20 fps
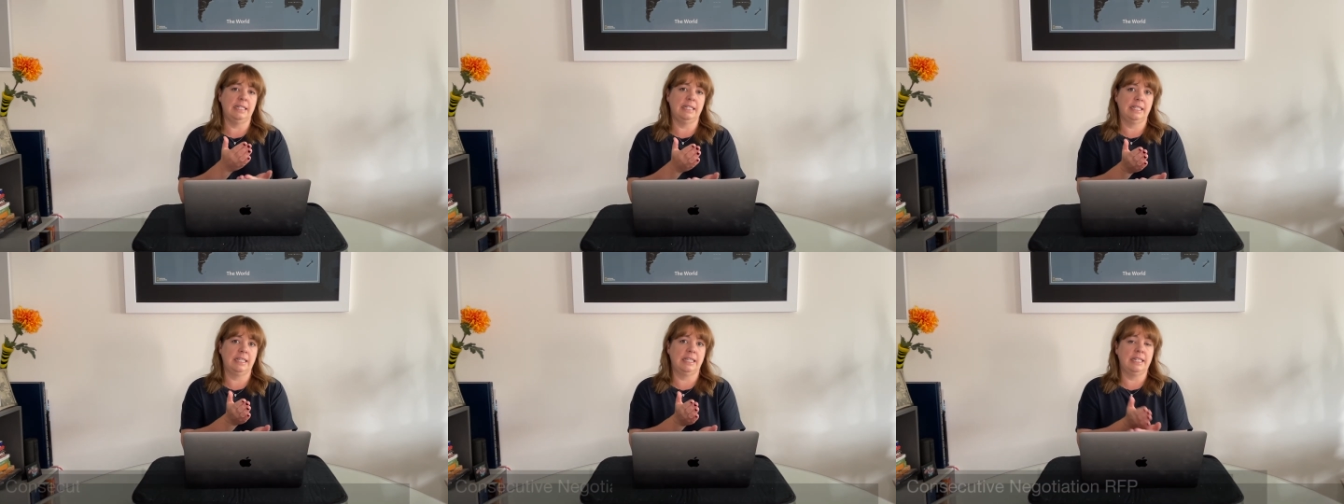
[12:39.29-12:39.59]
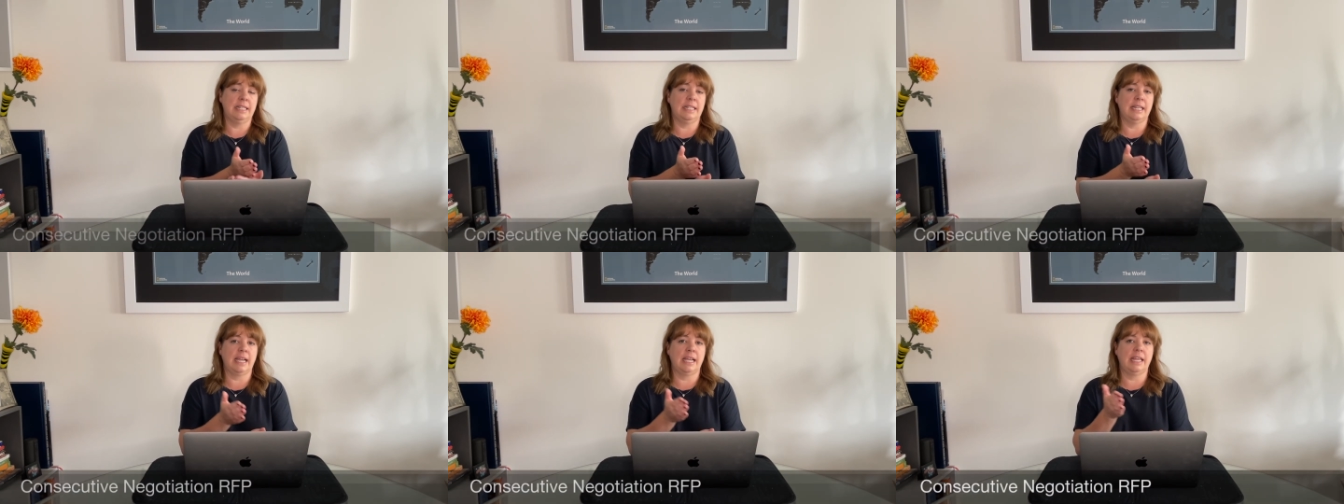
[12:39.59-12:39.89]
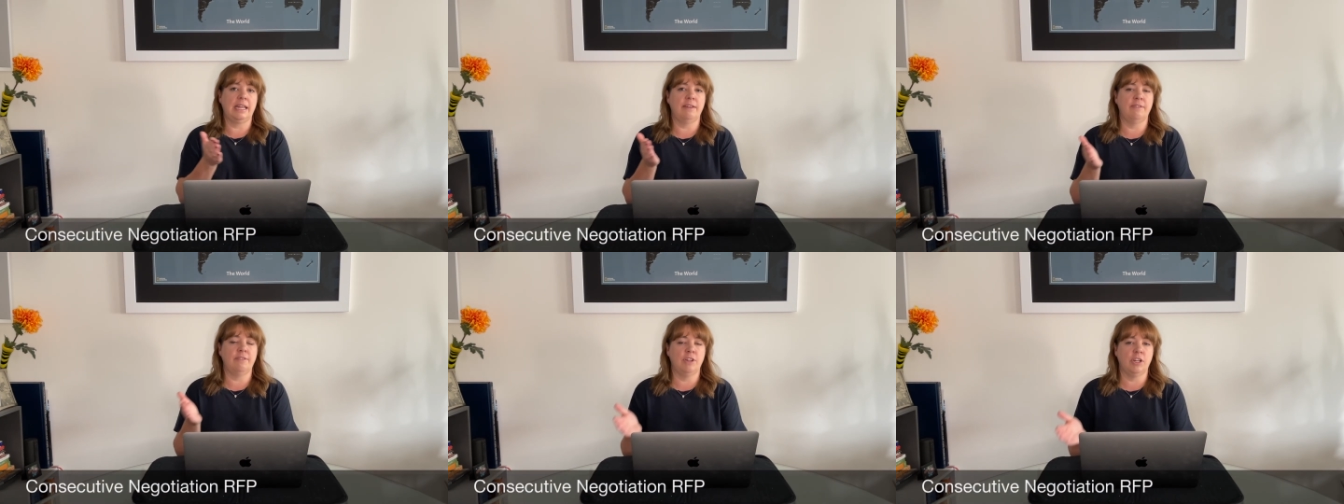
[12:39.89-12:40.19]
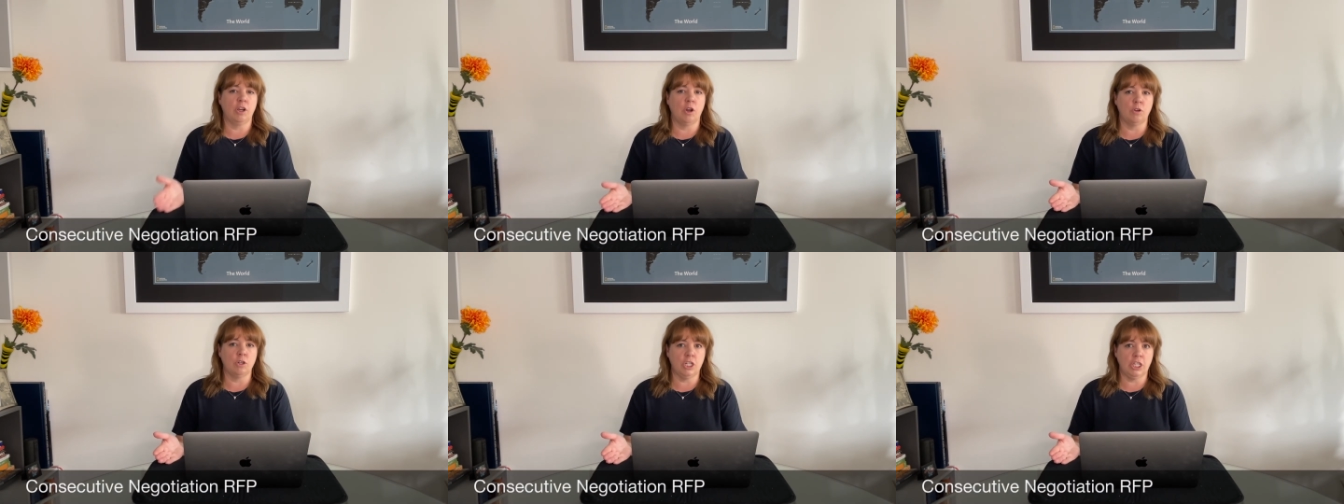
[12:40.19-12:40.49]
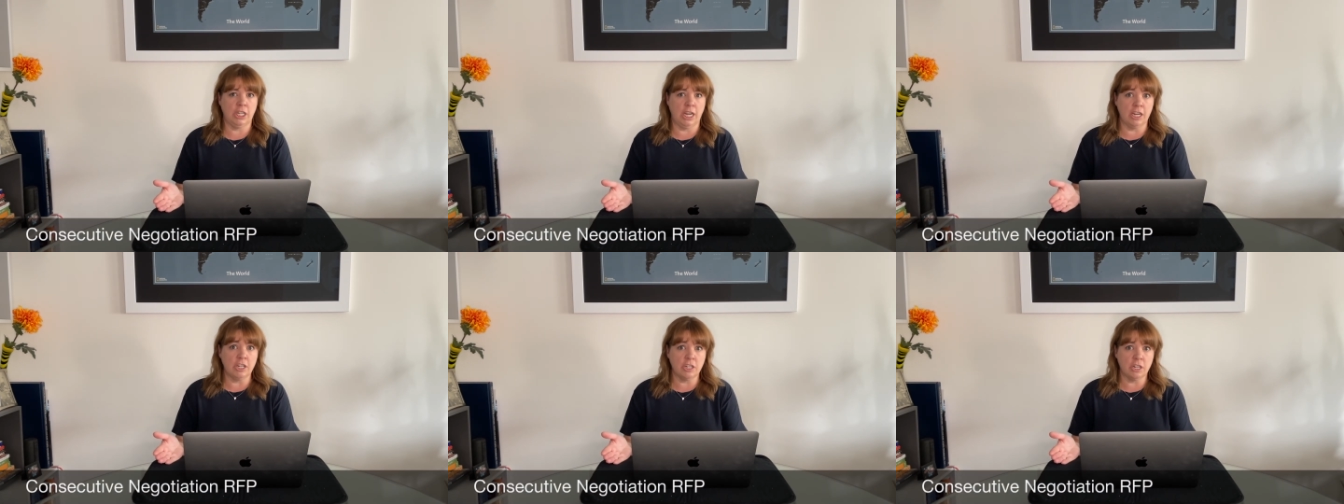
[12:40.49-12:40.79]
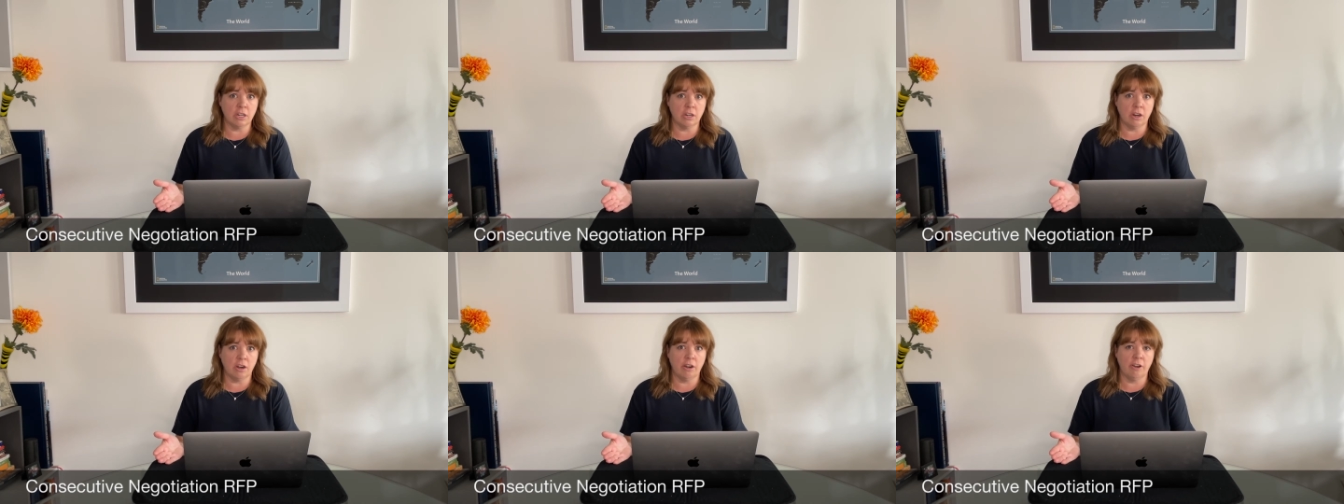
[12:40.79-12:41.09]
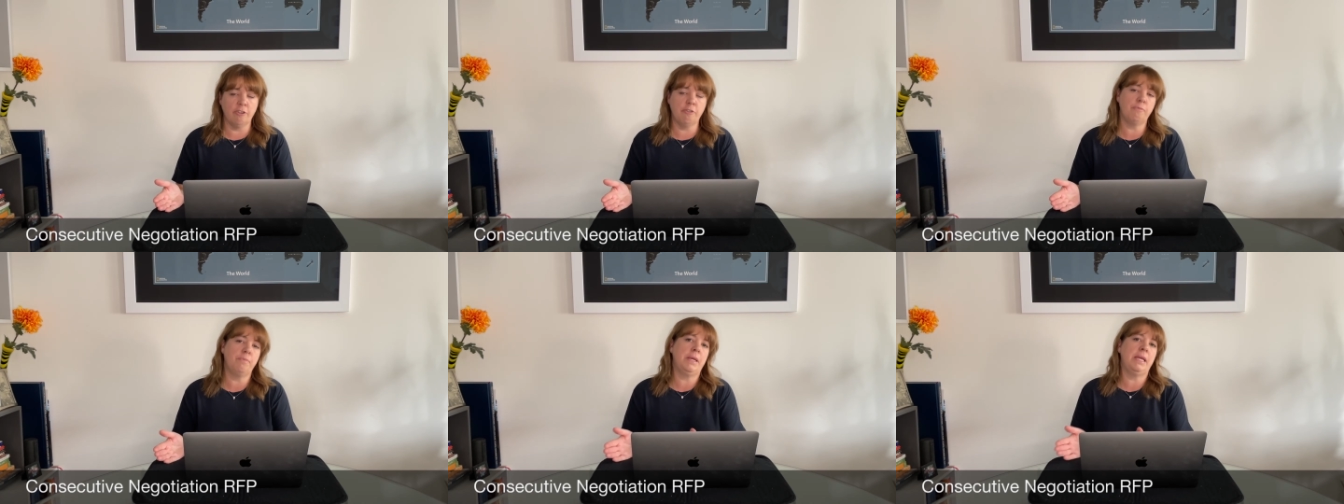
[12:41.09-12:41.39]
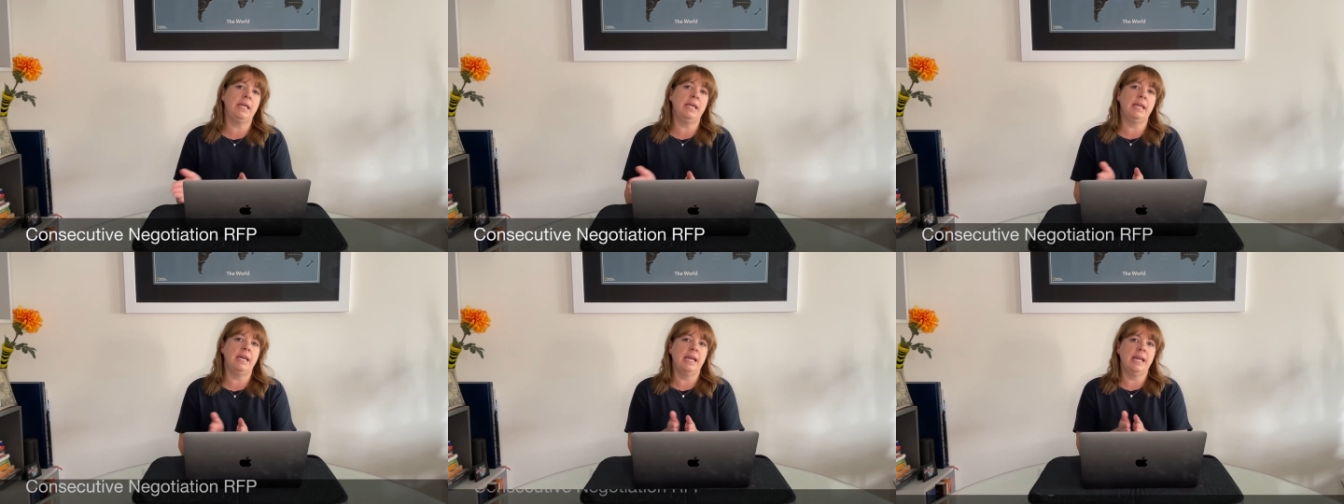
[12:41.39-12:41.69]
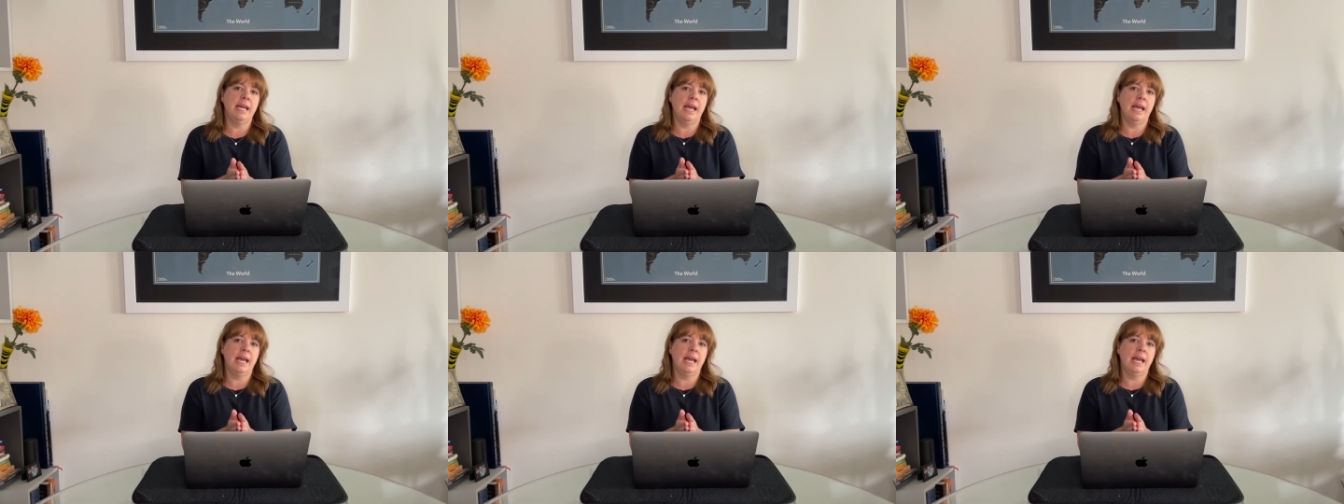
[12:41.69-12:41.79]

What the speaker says: consecutive negotiation RFP,